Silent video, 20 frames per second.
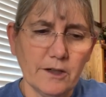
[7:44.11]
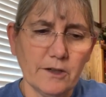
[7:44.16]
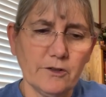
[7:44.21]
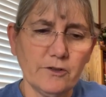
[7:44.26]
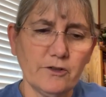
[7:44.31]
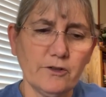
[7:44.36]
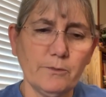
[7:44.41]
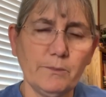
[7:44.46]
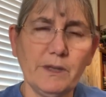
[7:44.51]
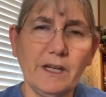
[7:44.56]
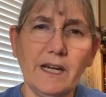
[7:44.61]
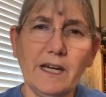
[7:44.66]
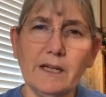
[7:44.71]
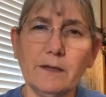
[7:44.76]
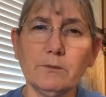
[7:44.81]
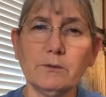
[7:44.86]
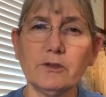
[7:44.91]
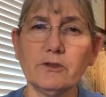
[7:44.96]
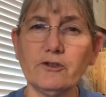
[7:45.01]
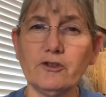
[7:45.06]
to be
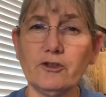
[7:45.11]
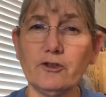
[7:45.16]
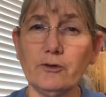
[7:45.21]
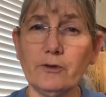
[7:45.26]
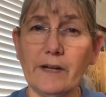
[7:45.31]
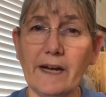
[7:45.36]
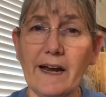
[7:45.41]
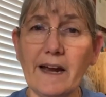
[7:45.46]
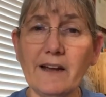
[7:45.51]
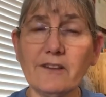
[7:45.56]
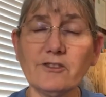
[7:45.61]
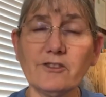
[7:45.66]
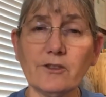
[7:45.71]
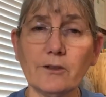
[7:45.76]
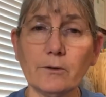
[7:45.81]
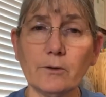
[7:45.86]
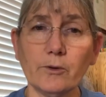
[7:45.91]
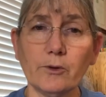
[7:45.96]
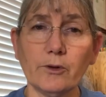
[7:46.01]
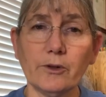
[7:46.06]
able to ask the
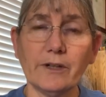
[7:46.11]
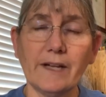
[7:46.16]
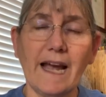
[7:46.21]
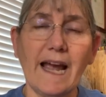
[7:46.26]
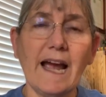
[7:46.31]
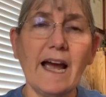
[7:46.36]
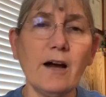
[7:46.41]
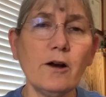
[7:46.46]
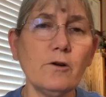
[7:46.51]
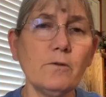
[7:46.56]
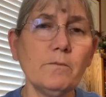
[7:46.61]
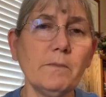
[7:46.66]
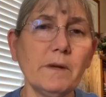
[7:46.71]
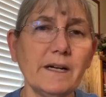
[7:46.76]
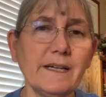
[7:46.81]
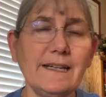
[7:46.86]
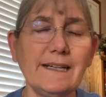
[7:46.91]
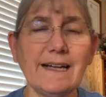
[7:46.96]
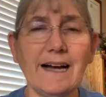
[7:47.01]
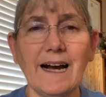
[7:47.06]
Lord, how
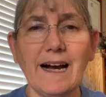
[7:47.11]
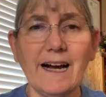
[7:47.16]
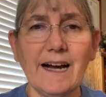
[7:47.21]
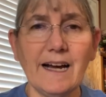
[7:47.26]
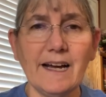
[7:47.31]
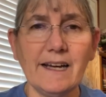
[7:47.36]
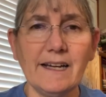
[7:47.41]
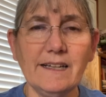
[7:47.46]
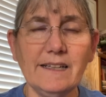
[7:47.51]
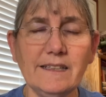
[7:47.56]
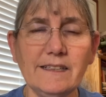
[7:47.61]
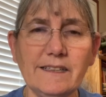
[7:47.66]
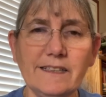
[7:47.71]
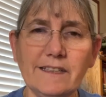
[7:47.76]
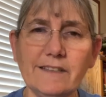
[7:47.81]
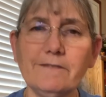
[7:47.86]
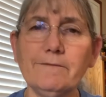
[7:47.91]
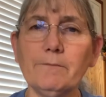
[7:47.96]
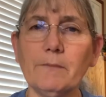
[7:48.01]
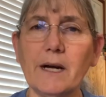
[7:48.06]
might I
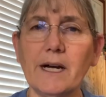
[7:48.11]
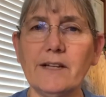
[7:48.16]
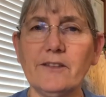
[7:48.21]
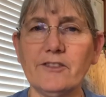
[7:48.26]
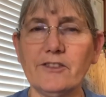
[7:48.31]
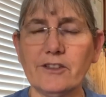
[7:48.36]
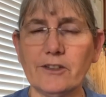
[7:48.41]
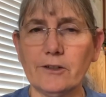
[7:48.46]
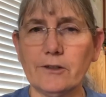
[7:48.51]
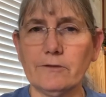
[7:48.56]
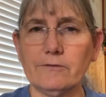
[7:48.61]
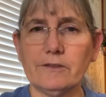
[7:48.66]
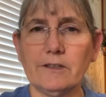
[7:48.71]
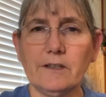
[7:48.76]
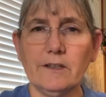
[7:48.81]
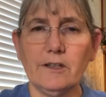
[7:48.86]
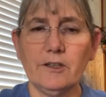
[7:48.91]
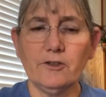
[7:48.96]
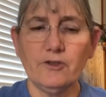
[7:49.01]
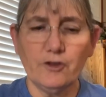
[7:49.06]
give myself
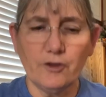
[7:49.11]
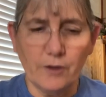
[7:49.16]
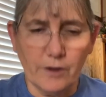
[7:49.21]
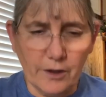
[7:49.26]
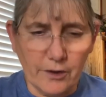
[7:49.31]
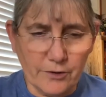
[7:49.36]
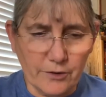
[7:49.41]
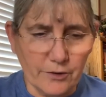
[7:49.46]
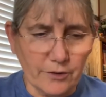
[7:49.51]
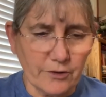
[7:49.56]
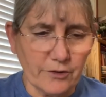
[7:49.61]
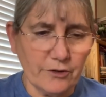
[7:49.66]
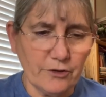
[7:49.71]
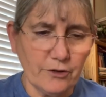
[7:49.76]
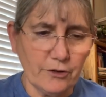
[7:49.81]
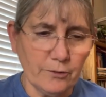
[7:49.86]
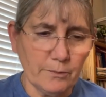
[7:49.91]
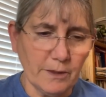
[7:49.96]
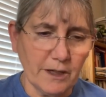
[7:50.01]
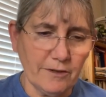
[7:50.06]
to others,
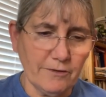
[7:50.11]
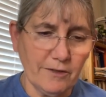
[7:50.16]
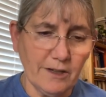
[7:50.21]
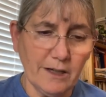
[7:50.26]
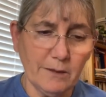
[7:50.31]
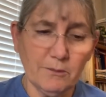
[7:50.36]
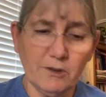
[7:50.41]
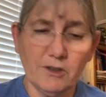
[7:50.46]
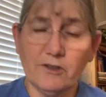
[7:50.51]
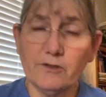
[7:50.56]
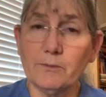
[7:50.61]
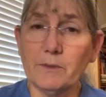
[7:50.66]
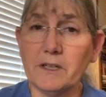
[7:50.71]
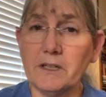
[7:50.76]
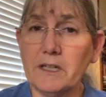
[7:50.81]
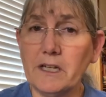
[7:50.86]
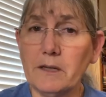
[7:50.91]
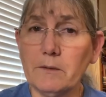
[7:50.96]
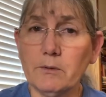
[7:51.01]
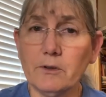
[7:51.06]
to my families, my
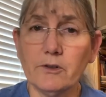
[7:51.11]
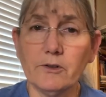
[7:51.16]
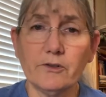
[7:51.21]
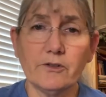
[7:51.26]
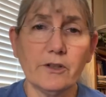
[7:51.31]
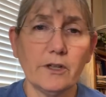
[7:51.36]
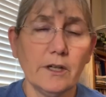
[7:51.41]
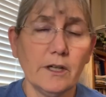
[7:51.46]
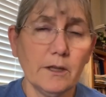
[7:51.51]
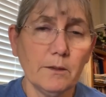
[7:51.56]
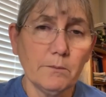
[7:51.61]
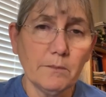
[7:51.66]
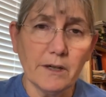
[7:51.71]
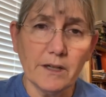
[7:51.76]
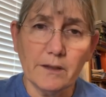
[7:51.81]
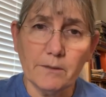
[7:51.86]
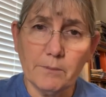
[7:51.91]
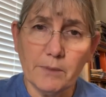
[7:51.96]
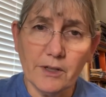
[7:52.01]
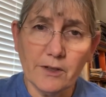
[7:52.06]
neighbors,
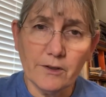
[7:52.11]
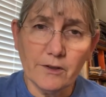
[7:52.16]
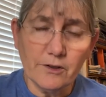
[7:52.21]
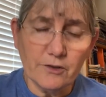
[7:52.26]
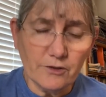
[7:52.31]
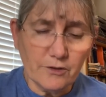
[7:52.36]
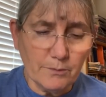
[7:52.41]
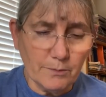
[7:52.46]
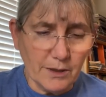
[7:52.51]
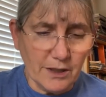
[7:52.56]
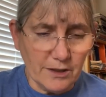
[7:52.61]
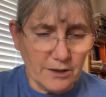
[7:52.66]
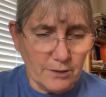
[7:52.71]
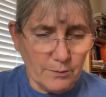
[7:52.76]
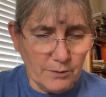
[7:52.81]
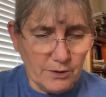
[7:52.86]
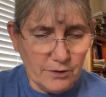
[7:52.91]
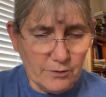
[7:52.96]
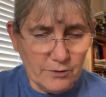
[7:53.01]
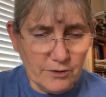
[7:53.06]
my parish, my
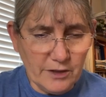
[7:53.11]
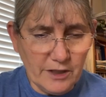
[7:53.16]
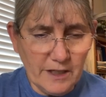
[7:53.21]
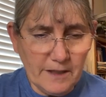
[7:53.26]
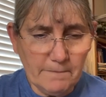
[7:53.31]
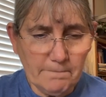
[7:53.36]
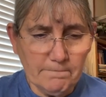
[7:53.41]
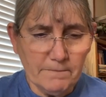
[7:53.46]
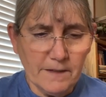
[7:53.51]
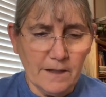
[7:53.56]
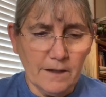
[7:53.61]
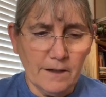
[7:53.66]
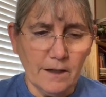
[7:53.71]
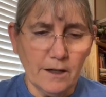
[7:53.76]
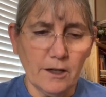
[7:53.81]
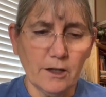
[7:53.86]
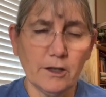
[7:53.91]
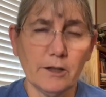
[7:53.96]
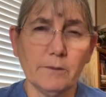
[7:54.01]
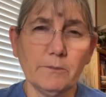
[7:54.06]
community,
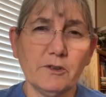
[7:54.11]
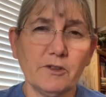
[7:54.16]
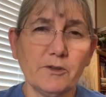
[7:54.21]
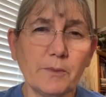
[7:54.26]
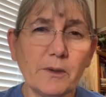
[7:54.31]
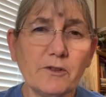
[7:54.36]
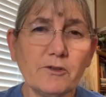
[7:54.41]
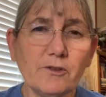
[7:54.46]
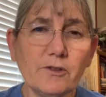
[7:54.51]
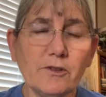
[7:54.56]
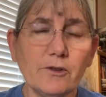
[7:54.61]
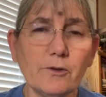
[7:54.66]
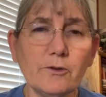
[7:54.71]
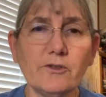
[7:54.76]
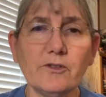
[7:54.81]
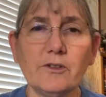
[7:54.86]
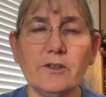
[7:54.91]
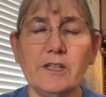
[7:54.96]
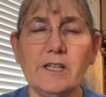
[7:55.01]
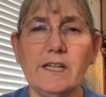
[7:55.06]
especially
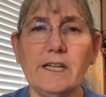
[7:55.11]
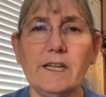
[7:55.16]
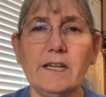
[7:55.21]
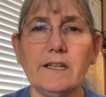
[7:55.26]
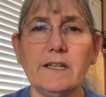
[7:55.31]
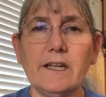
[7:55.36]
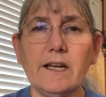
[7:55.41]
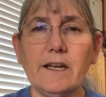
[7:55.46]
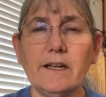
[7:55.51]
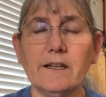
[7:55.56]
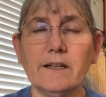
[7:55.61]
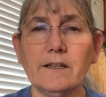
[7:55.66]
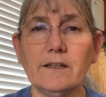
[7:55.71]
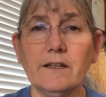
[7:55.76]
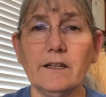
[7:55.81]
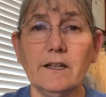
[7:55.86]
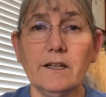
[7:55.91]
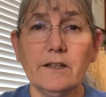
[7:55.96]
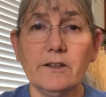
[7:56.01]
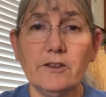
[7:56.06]
those in need. And
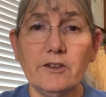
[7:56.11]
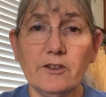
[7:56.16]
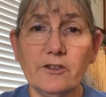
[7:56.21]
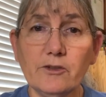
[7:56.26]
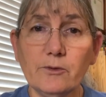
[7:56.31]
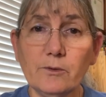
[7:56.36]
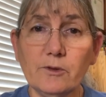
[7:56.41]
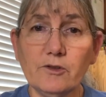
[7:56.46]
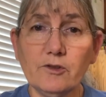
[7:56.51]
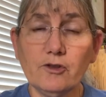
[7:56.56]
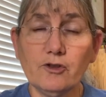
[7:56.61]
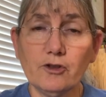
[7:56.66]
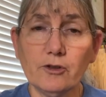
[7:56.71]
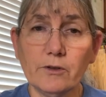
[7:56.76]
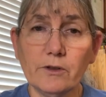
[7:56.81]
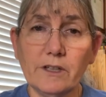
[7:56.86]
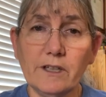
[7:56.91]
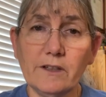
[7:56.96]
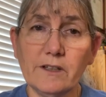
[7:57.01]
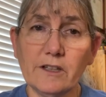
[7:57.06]
this was a
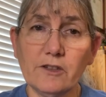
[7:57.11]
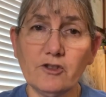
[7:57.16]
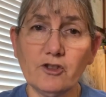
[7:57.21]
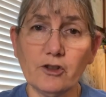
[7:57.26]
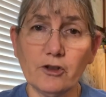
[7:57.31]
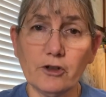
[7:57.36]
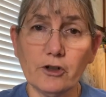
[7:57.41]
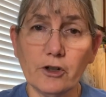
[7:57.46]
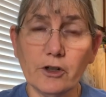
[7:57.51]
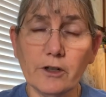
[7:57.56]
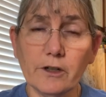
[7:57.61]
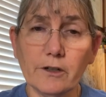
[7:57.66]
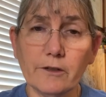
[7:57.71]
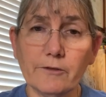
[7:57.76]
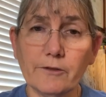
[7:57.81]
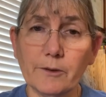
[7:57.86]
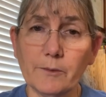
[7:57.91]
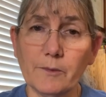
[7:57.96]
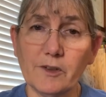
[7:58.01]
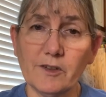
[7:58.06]
journey that took her
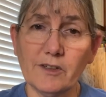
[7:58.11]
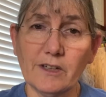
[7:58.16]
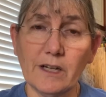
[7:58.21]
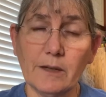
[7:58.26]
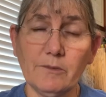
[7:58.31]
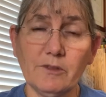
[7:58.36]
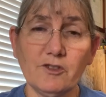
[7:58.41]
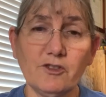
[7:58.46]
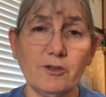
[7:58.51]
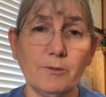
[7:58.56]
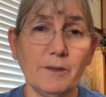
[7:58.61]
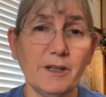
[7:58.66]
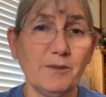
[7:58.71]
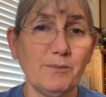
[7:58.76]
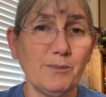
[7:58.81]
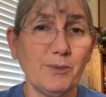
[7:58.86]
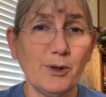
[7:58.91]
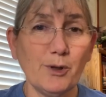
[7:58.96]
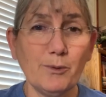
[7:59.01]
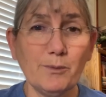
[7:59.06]
from the time that she met
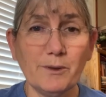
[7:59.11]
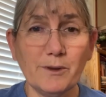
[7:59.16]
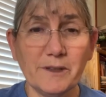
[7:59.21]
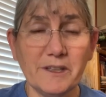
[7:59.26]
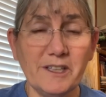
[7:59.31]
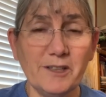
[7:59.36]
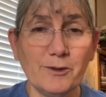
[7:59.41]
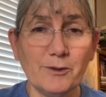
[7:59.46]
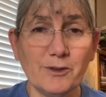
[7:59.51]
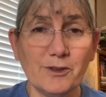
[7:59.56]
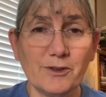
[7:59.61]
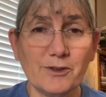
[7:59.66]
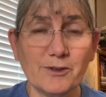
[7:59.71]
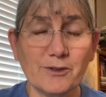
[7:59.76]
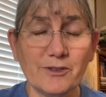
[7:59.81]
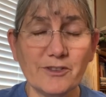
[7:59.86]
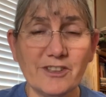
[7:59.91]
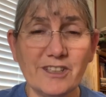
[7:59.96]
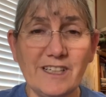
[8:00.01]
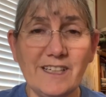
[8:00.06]
Pope Leo the
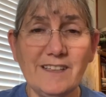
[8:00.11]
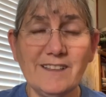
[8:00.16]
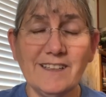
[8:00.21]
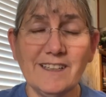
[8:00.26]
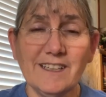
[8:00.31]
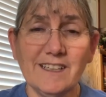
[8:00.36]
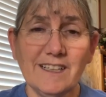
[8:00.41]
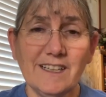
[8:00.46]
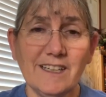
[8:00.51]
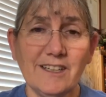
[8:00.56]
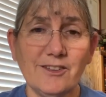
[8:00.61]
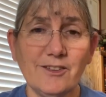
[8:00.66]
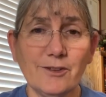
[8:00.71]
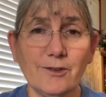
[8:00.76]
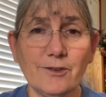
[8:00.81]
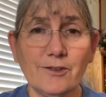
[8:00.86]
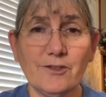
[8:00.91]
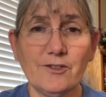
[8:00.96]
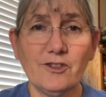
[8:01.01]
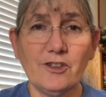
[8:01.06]
13th
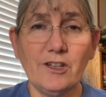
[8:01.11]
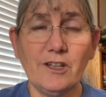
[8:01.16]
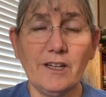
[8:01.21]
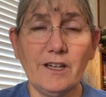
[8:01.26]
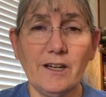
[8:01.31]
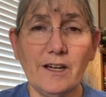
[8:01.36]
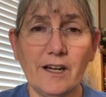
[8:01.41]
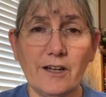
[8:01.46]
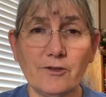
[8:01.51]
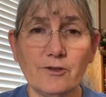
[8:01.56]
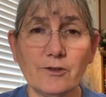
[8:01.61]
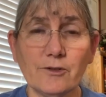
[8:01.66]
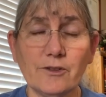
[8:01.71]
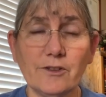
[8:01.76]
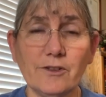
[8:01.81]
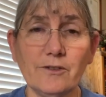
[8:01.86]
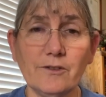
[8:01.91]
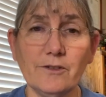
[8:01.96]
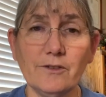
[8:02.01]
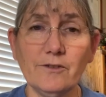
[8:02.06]
until she entered
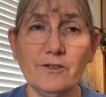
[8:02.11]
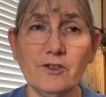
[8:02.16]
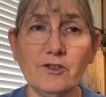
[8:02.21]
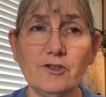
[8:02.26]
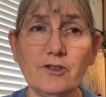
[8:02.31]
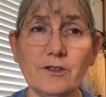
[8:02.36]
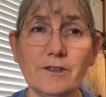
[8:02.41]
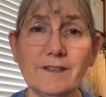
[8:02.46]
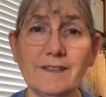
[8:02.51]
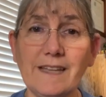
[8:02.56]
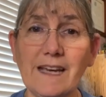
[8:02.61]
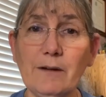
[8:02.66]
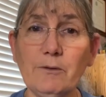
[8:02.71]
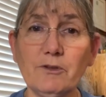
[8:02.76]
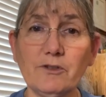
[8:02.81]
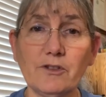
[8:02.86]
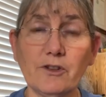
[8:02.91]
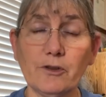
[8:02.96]
the novitiate. That was a